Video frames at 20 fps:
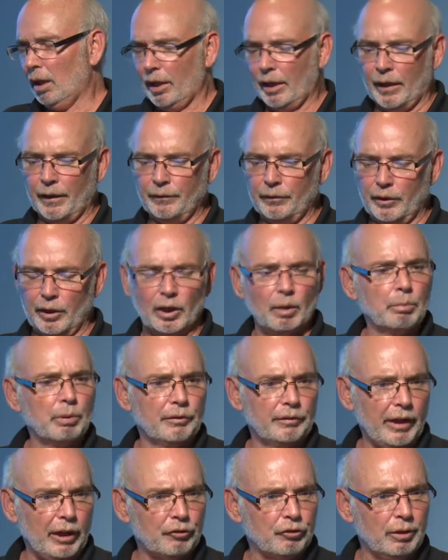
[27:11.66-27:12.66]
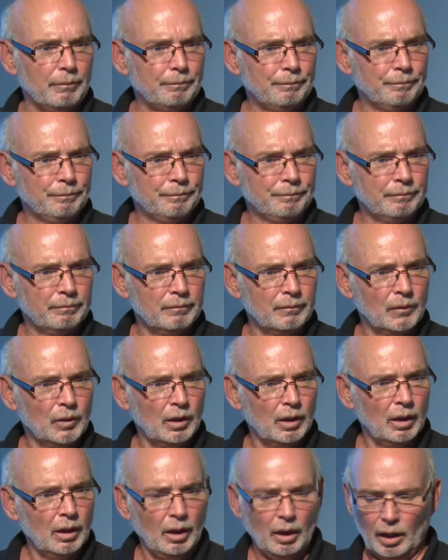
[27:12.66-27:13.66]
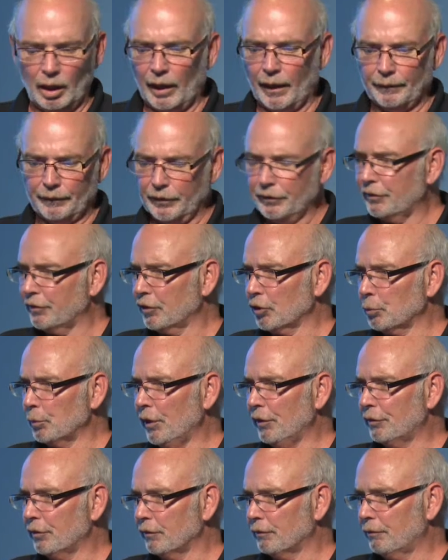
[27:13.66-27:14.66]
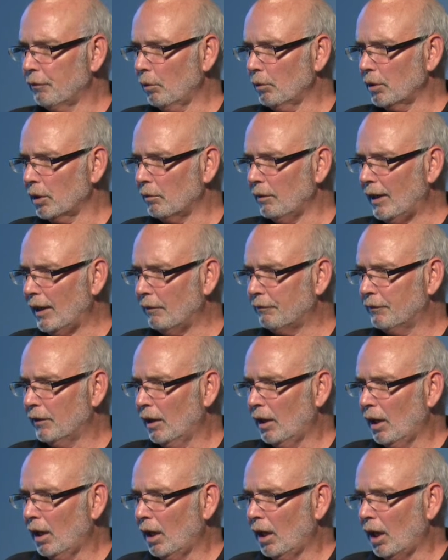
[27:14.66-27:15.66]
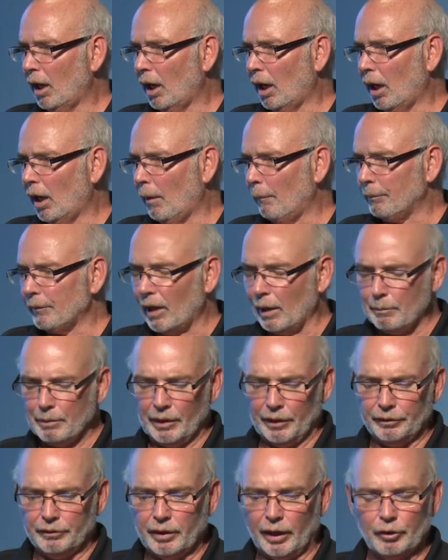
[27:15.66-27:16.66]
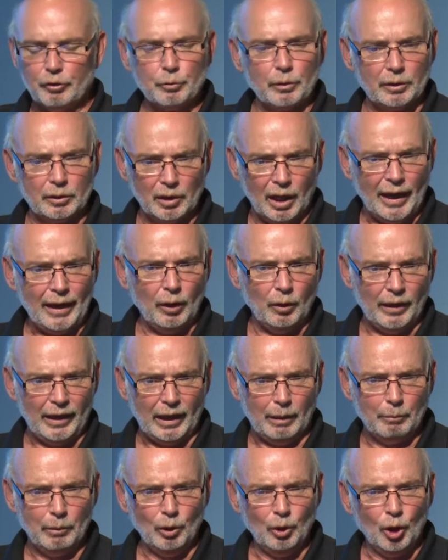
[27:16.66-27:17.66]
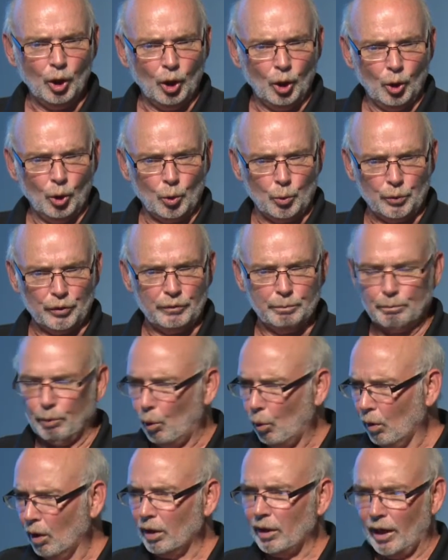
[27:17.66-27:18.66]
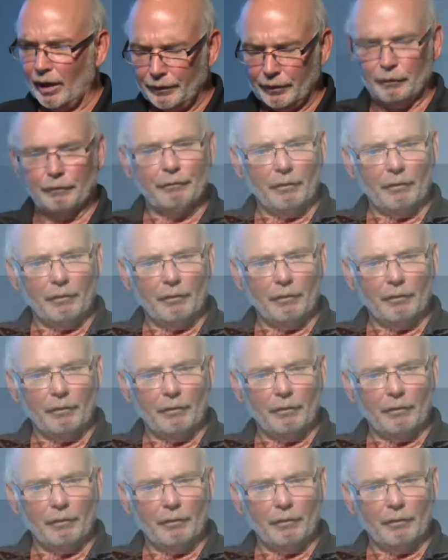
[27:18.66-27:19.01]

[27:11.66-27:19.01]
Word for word: in their possession. And this is a recent photograph. I've been in touch with Lyle Hamel, who was born on the